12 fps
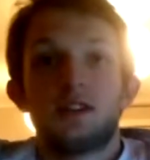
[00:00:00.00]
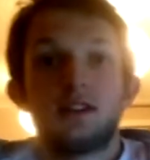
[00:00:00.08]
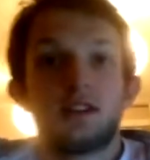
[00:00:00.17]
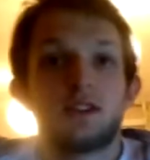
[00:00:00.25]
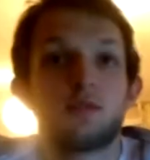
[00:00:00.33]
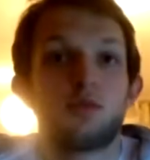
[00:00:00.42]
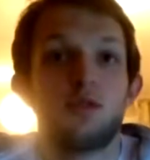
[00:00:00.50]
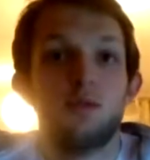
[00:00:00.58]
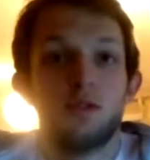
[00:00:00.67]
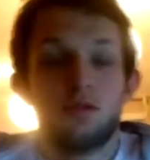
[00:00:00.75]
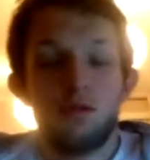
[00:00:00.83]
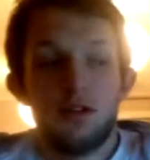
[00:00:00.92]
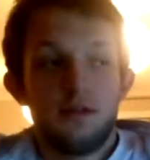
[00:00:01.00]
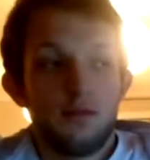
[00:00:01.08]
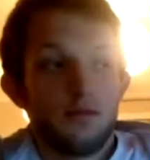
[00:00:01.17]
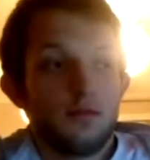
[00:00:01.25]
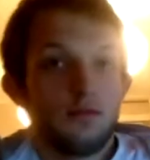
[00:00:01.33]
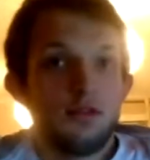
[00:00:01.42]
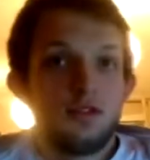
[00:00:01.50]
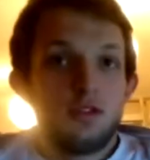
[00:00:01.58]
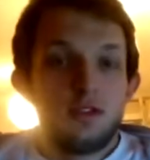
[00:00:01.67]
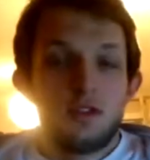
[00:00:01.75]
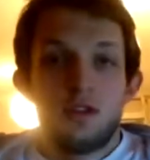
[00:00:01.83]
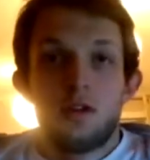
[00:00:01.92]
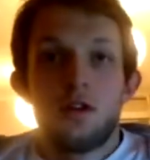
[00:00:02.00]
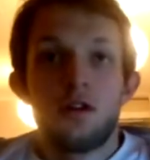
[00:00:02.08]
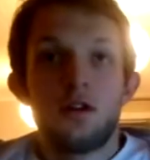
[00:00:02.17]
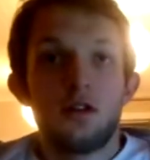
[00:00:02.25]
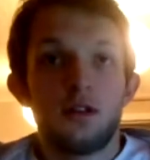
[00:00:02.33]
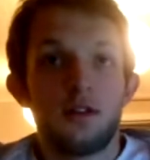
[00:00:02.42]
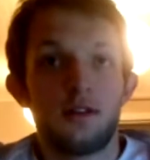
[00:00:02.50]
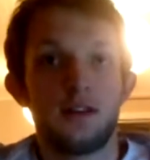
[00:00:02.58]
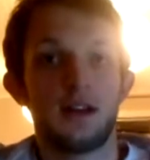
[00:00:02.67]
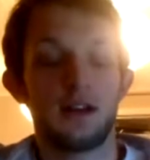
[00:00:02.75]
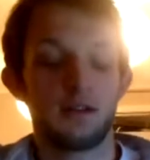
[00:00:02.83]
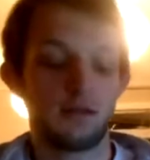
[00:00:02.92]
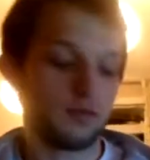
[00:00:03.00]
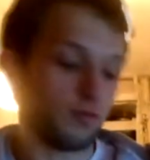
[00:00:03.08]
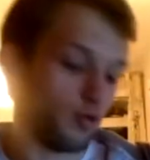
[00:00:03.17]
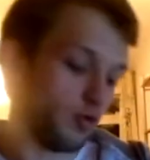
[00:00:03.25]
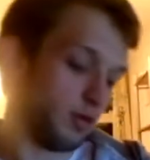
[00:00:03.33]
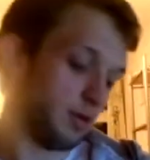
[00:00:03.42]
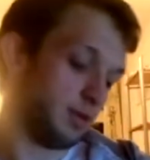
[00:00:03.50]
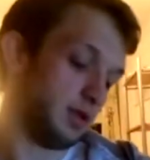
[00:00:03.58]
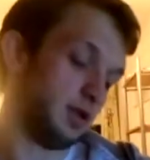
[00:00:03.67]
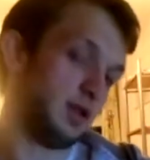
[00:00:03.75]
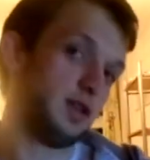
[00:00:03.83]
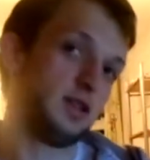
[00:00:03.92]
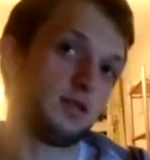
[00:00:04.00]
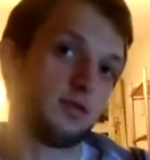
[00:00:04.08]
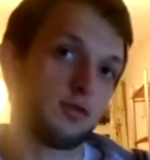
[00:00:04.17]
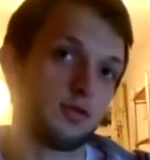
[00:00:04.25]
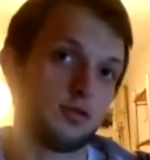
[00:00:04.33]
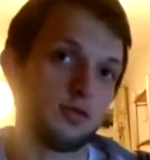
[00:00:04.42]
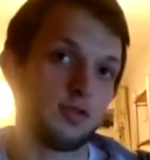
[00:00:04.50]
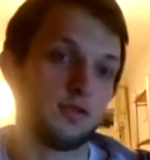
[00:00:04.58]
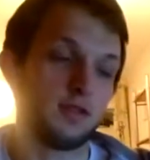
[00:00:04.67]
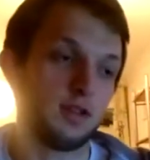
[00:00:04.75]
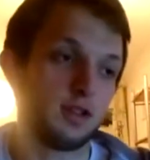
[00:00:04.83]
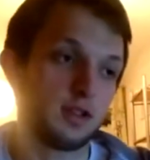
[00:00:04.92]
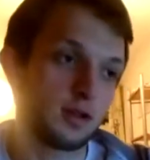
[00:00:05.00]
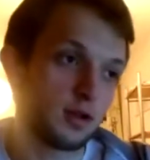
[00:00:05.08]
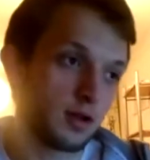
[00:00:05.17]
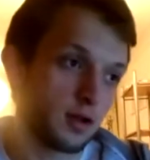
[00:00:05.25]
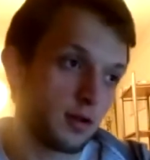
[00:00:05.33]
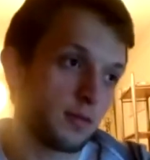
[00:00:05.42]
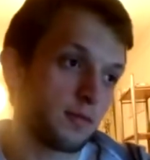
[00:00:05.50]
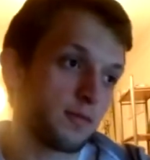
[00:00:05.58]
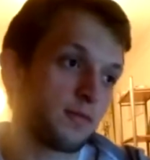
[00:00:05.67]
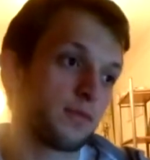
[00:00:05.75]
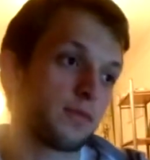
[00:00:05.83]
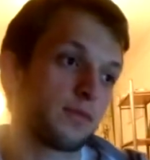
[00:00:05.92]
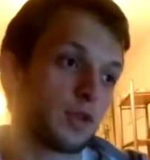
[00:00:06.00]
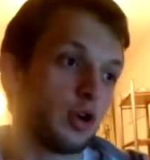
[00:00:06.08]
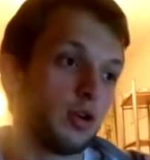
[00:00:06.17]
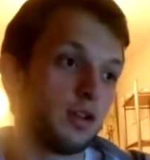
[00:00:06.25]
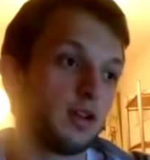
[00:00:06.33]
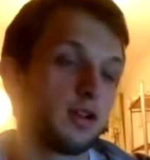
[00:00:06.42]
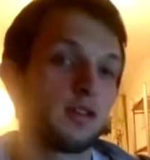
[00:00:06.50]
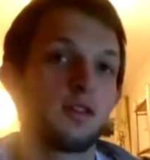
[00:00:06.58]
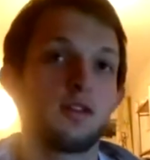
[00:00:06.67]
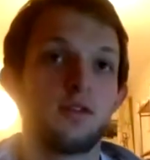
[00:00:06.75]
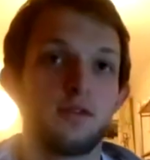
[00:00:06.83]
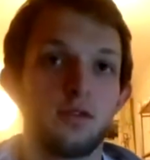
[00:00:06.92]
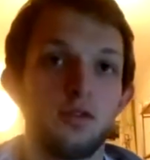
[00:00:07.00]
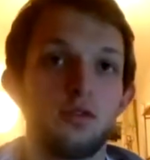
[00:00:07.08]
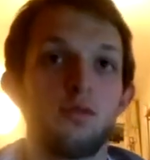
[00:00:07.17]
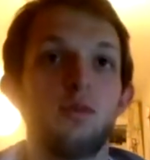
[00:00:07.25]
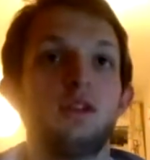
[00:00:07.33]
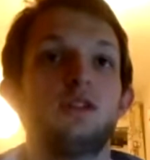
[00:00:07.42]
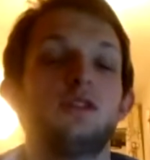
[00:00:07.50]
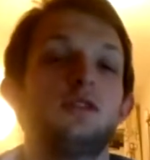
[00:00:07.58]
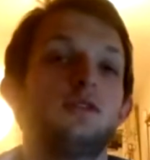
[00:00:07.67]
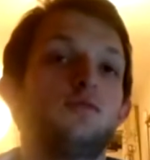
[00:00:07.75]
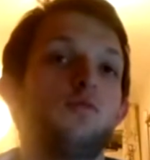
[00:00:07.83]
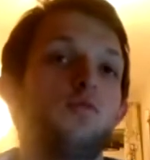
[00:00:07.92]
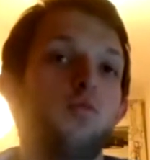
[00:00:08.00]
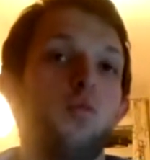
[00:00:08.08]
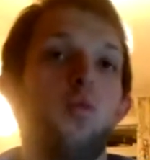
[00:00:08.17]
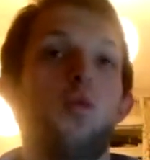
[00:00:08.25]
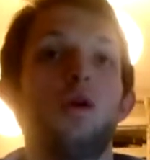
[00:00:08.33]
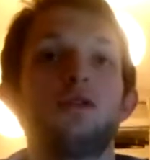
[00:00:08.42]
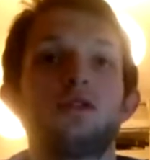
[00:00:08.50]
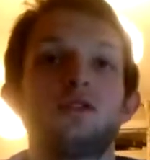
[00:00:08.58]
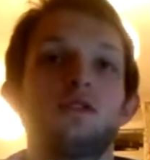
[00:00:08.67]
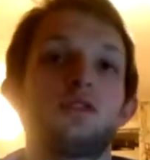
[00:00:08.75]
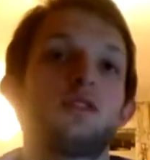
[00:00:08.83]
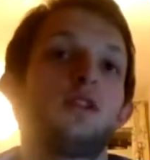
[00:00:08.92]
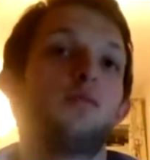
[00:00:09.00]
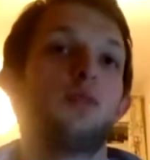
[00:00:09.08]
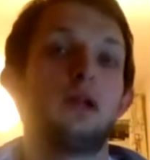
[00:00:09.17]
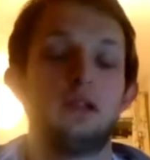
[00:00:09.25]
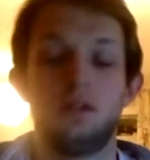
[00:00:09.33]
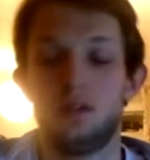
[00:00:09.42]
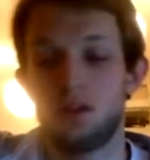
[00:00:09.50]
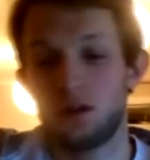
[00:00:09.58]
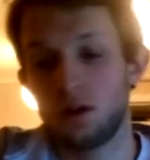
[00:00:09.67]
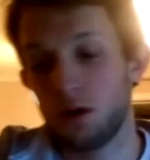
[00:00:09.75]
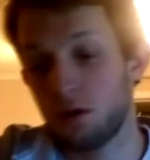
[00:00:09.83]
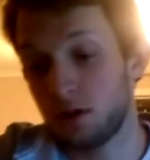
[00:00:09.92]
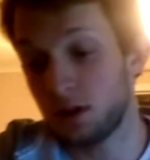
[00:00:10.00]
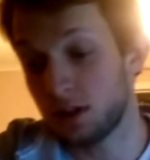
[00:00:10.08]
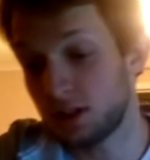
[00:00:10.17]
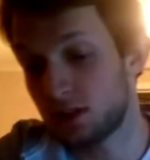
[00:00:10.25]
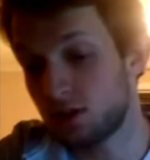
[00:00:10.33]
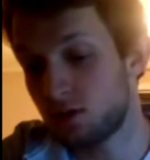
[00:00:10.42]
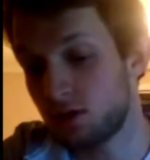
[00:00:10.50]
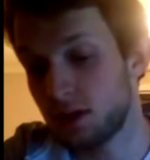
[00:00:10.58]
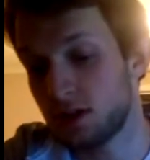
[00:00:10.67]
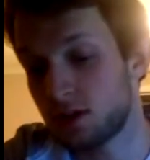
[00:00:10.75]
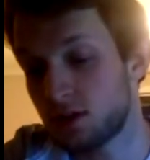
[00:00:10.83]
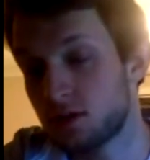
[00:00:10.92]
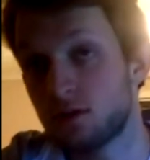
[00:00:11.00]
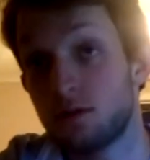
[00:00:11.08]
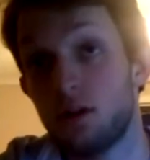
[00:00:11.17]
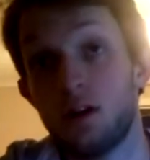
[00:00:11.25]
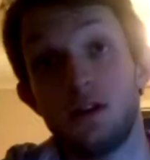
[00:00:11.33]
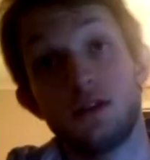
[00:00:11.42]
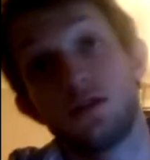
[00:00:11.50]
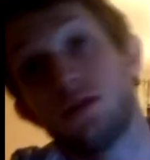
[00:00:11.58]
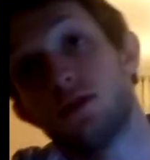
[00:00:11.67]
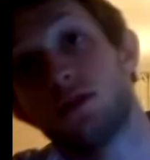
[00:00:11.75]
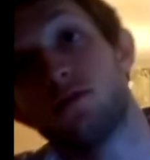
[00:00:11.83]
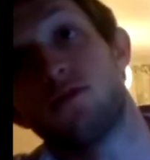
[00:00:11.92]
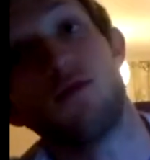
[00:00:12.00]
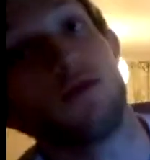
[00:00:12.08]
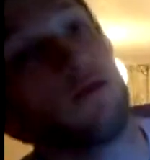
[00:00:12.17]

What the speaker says: That's pretty much one of them. It's just like that, just warm up the knees and all sorts of things. Oh, and the other thing I forgot to mention is, whilst you're still in bed, you could go and like stretch. I literally just roll